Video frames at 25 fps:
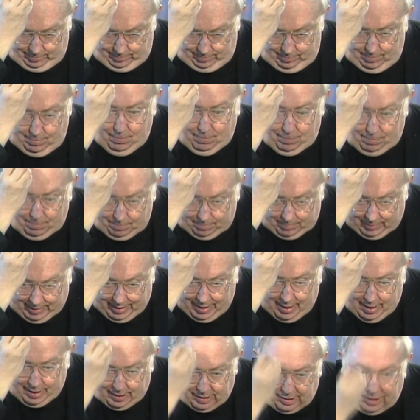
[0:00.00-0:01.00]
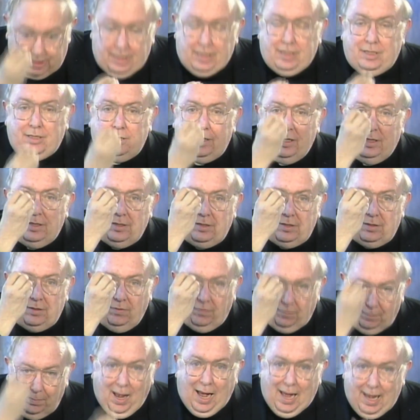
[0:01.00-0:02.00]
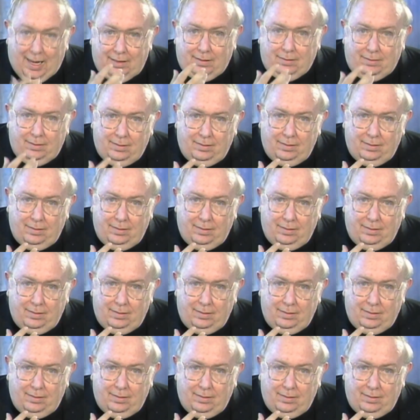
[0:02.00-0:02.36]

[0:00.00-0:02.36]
the existence of man,